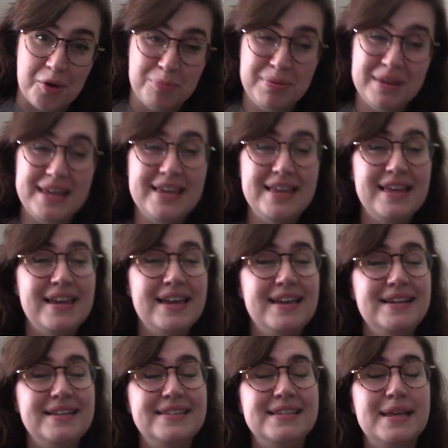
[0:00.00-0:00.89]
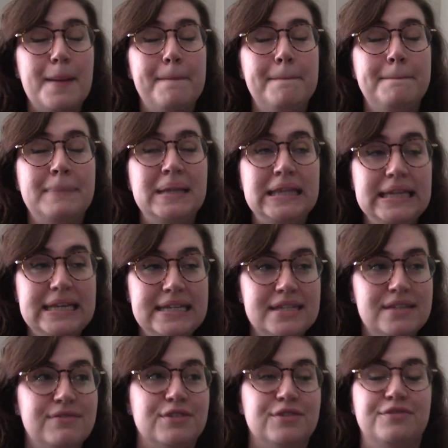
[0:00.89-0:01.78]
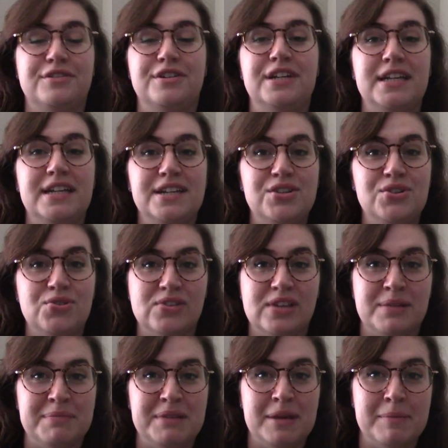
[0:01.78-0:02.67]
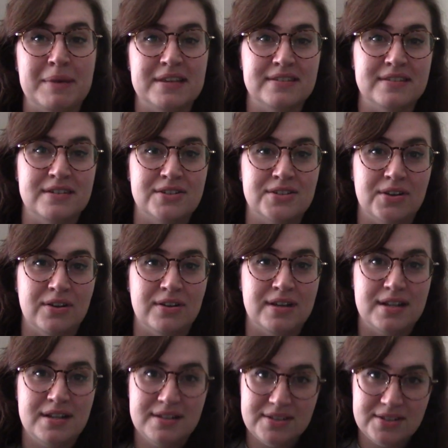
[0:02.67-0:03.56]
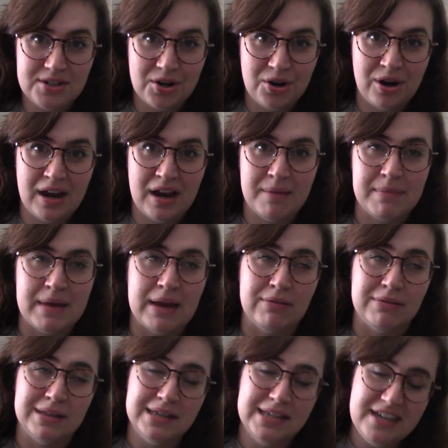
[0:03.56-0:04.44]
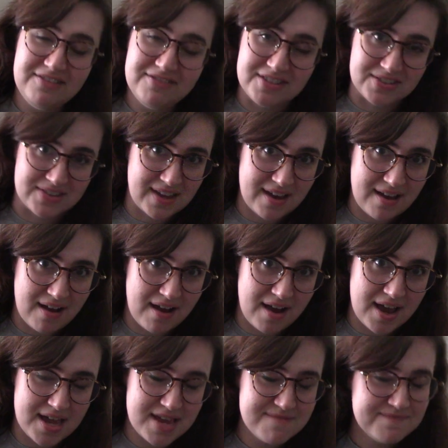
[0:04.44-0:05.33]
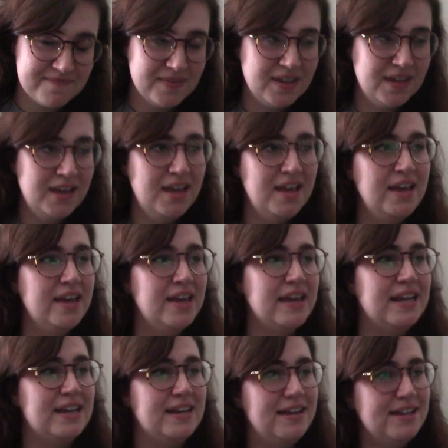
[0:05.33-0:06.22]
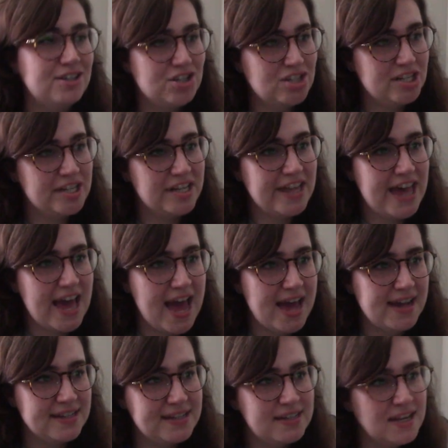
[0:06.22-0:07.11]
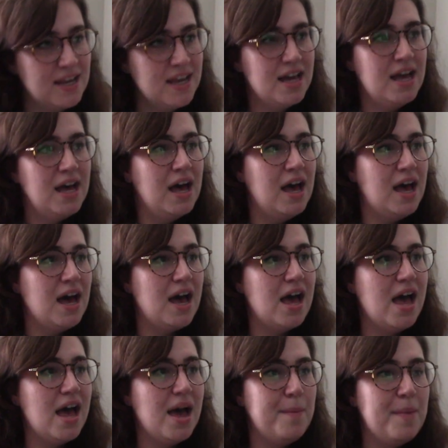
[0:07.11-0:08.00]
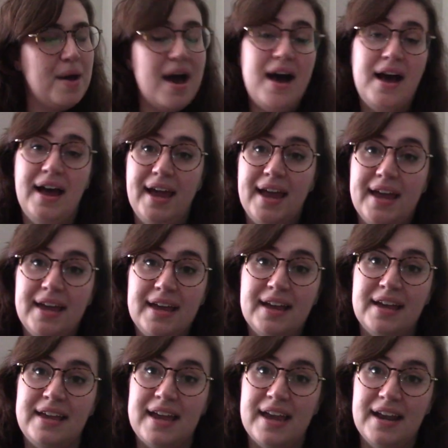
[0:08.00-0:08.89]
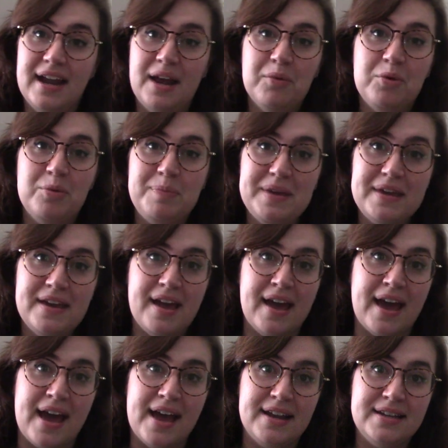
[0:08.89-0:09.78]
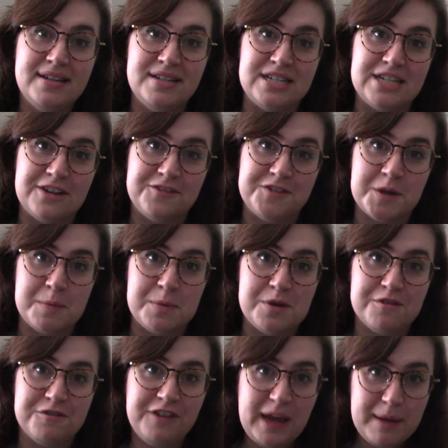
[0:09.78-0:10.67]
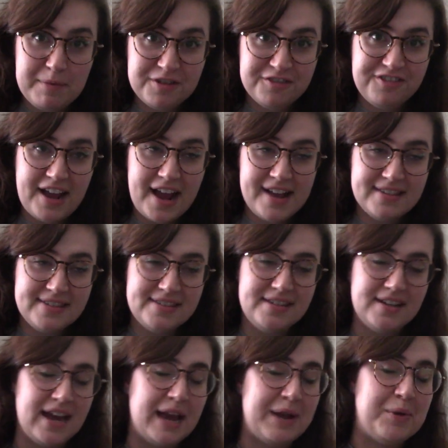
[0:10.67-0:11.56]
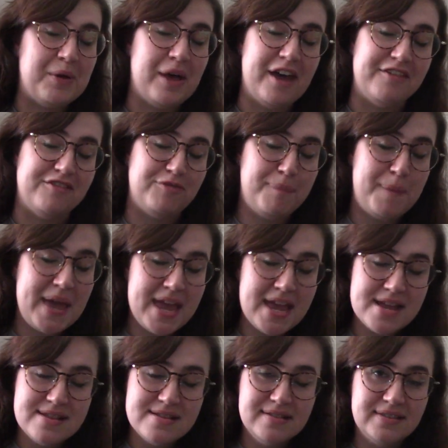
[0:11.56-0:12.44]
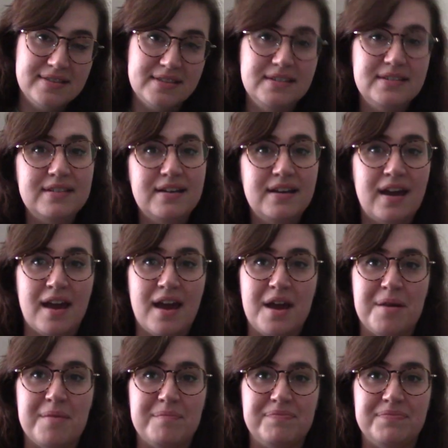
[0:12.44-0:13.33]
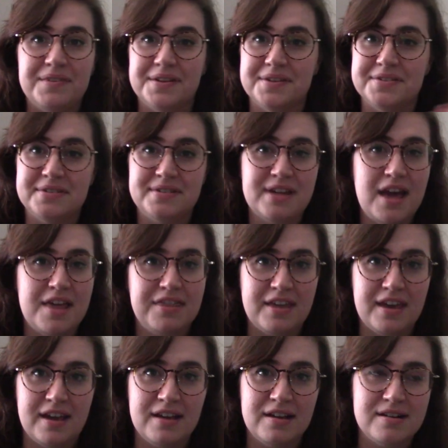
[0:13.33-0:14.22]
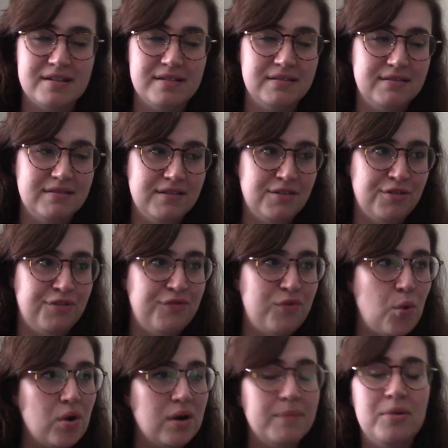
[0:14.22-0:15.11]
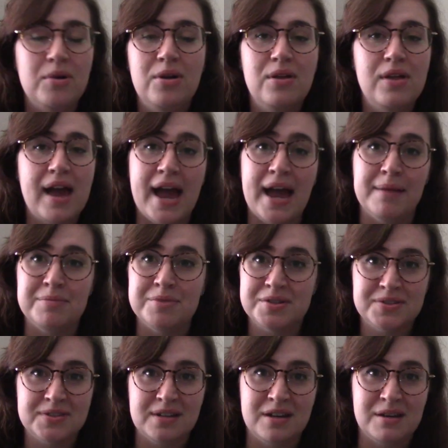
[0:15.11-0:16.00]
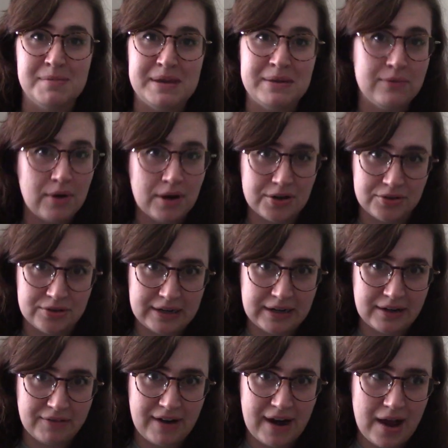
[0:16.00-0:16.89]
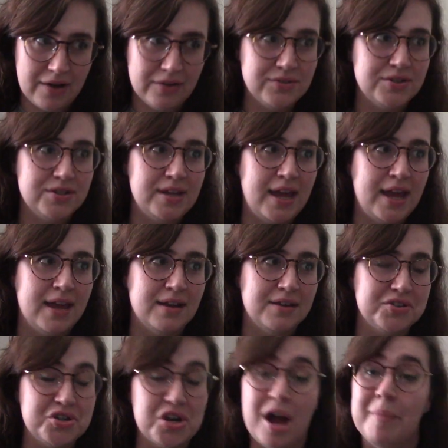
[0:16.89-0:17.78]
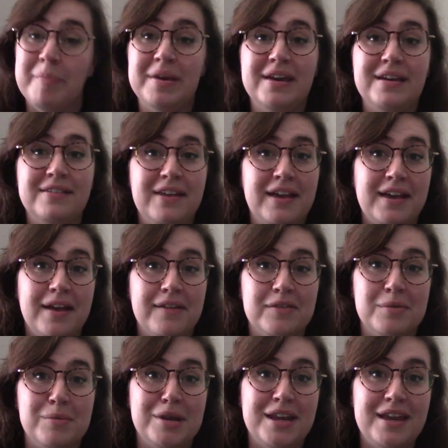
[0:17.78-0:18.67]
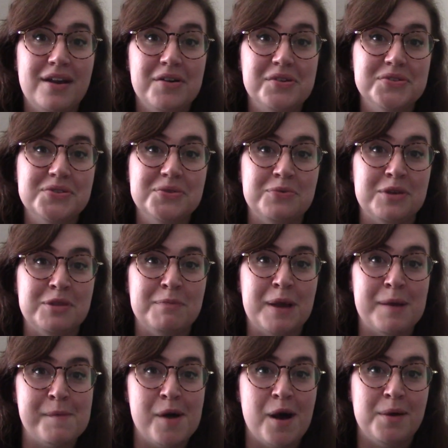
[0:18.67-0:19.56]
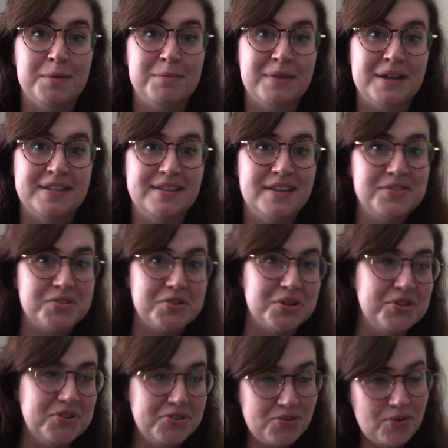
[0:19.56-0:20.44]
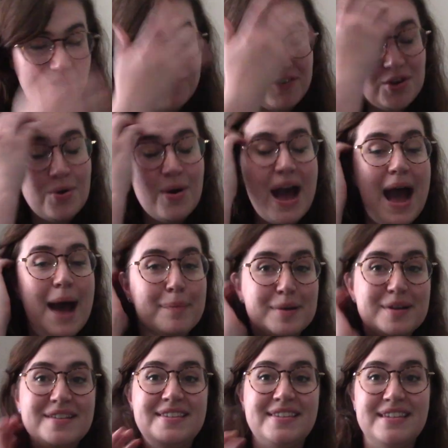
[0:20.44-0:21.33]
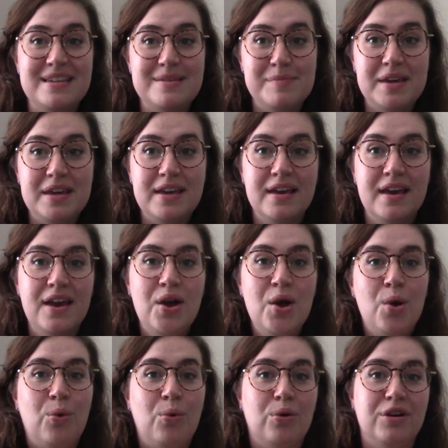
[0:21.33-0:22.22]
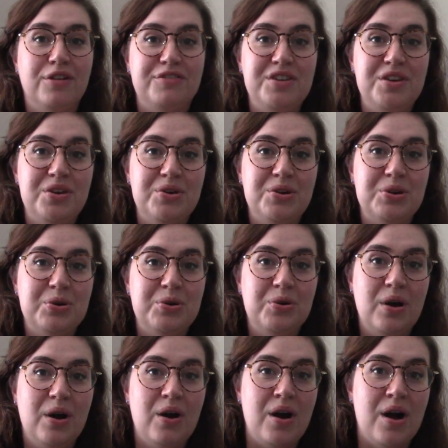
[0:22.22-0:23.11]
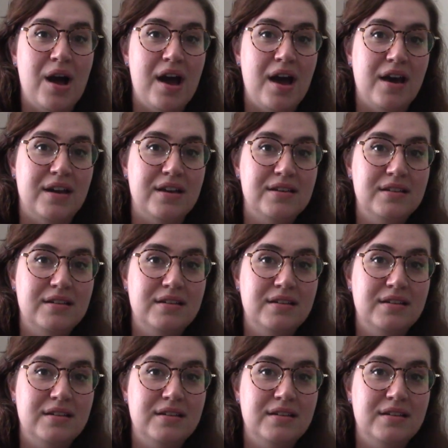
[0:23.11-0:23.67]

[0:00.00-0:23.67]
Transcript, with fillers: please, please feel free to send me a message on Instagram. I would love to say hi. In addition to that, I will be at DFW Fiberfest. I will have pins. There's nothing formal. I'm just going to be wandering around and shopping like everybody else with my mom and my sister. So if you happen to see me, or if you are